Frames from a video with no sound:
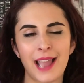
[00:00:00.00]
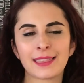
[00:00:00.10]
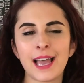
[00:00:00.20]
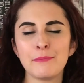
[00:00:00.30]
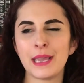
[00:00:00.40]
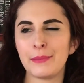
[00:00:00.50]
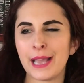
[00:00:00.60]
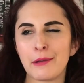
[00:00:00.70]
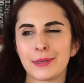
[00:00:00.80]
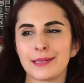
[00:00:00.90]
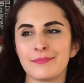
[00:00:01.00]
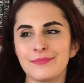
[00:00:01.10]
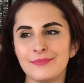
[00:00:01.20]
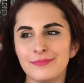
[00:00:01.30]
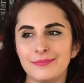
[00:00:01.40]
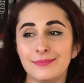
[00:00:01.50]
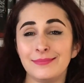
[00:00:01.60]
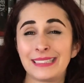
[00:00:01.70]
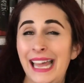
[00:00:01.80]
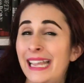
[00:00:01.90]
I thought maybe I would
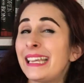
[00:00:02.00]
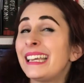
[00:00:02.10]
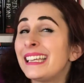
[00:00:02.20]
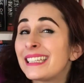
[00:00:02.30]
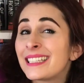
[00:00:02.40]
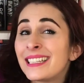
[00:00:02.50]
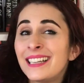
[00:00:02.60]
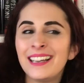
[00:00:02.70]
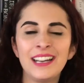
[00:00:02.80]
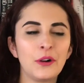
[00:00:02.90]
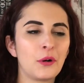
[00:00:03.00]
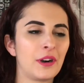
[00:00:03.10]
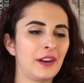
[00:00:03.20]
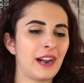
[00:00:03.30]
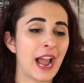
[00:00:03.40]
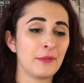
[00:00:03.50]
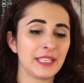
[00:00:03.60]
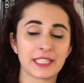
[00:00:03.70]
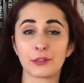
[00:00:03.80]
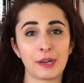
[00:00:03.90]
like it or I
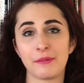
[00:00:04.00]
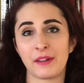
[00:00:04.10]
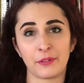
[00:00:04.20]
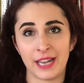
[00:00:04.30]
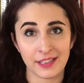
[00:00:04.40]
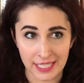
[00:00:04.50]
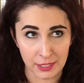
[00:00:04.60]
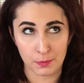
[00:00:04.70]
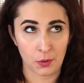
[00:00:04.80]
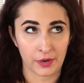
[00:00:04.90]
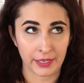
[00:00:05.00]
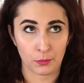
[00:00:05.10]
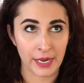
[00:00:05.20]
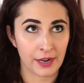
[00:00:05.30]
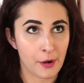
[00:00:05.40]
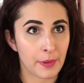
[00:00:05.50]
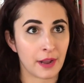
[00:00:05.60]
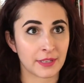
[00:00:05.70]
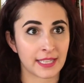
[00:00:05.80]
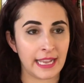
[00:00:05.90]
would just agree with everyone else that it's boring and weird, but
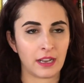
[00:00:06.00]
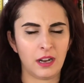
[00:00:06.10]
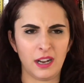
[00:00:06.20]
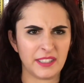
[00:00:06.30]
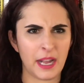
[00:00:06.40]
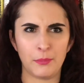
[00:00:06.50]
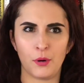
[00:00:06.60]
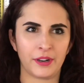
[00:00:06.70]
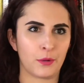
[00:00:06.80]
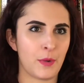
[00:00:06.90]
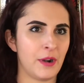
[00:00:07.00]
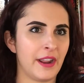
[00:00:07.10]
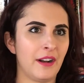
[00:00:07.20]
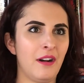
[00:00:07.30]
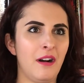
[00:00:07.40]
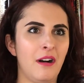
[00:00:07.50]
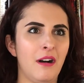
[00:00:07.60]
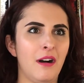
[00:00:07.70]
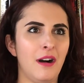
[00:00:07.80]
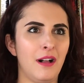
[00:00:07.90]
I was like, oh, it's not boring or weird at
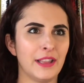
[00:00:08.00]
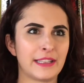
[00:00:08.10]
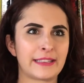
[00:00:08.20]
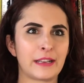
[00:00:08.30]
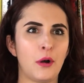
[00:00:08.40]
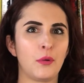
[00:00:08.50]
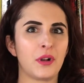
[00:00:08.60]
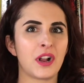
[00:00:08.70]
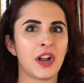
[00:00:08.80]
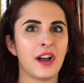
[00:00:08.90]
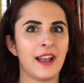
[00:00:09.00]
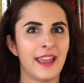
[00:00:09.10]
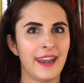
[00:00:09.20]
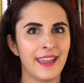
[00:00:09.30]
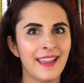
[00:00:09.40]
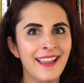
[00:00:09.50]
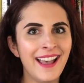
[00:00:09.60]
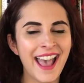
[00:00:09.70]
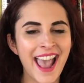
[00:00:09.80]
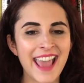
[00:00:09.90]
all. It's so good.
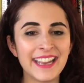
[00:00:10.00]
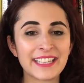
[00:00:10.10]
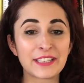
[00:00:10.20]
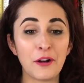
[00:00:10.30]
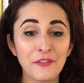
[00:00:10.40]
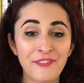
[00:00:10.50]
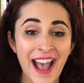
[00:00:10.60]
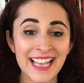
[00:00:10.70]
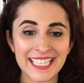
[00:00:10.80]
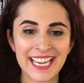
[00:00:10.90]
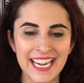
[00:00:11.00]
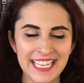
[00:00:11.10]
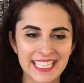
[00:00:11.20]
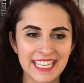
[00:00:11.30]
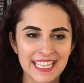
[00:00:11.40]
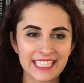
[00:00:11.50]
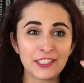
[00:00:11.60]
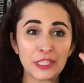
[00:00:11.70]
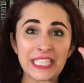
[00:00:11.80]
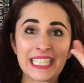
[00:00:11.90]
And it's so fascinating seeing these
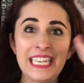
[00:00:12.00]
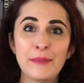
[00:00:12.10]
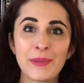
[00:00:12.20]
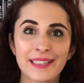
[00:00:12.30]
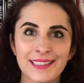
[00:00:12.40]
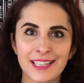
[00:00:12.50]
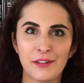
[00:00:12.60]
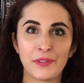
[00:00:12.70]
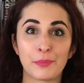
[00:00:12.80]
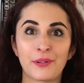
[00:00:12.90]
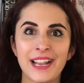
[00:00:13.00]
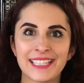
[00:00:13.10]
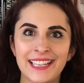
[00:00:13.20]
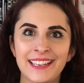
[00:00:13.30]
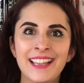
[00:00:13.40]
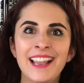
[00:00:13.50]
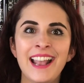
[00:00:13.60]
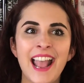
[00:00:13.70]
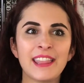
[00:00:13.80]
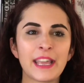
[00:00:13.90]
little snippets of the present
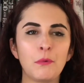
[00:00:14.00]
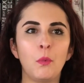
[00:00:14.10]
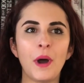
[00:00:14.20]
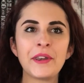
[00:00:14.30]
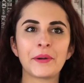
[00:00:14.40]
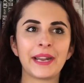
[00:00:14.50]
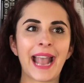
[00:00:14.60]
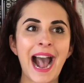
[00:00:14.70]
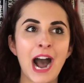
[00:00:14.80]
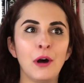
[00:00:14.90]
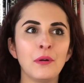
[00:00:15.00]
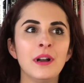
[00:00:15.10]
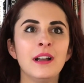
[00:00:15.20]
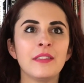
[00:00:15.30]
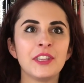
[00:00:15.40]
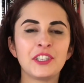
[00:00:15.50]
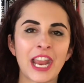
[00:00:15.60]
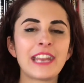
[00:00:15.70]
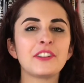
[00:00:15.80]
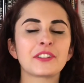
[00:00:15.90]
and like wondering how the
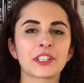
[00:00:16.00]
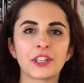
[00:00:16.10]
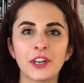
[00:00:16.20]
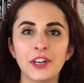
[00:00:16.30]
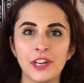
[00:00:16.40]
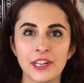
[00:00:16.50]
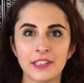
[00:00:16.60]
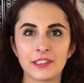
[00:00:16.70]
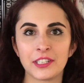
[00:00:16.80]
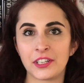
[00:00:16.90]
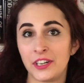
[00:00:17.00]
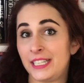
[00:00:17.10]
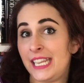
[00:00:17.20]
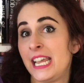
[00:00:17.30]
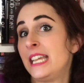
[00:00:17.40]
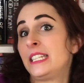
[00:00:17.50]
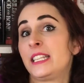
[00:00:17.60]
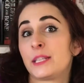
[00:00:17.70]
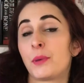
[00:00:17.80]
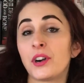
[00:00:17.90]
changes occurred to turn Tia into
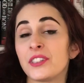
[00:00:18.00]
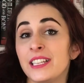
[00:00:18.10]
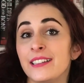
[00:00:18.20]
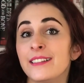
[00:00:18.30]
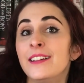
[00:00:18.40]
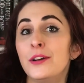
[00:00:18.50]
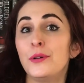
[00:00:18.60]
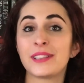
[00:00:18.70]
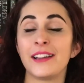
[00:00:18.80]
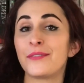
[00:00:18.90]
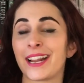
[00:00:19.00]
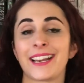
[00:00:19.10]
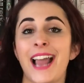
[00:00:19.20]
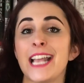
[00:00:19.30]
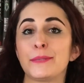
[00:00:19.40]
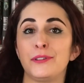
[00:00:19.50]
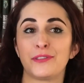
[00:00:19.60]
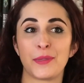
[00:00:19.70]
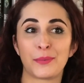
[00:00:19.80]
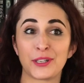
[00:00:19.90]
this person who's unrecognizable
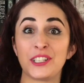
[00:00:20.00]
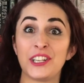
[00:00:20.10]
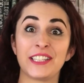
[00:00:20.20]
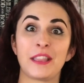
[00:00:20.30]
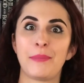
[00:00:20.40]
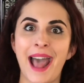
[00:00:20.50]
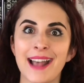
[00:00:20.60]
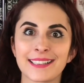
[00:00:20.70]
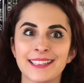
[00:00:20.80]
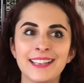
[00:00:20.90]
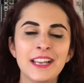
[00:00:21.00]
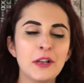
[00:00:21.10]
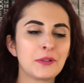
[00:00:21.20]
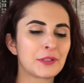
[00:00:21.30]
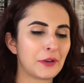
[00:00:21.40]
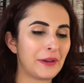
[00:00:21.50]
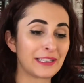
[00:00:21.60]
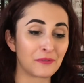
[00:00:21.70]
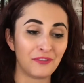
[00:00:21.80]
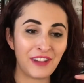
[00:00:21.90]
from the person she is in the past. So
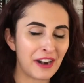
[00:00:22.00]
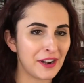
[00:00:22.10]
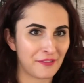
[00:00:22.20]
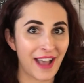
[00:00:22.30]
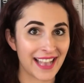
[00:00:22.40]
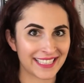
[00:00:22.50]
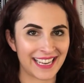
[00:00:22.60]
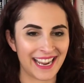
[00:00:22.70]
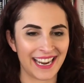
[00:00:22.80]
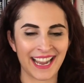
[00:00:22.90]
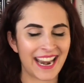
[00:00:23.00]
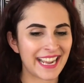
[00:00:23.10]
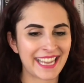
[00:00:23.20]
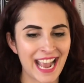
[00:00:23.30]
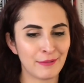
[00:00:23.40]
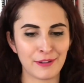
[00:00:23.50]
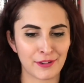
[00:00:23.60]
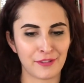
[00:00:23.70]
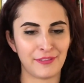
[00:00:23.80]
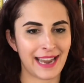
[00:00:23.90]
it's very fascinating, and I can't wait
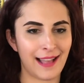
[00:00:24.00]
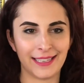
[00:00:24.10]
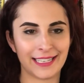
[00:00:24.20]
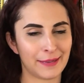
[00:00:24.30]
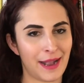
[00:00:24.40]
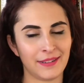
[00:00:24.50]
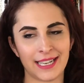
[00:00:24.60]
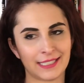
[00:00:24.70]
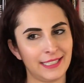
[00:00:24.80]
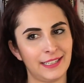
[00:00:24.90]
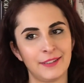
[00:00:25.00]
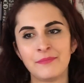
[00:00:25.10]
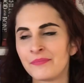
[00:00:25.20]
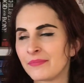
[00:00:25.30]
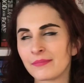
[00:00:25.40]
for the finale to come out next year.